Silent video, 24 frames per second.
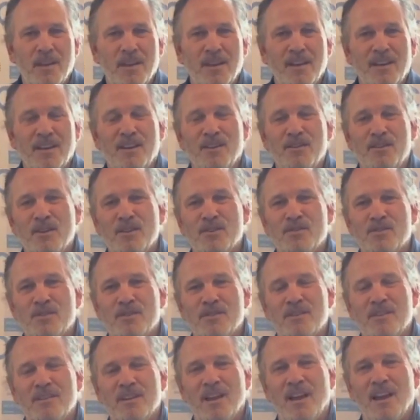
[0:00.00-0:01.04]
In
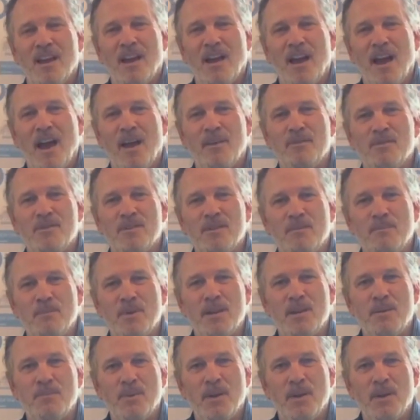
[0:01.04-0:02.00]
addition, I've seen many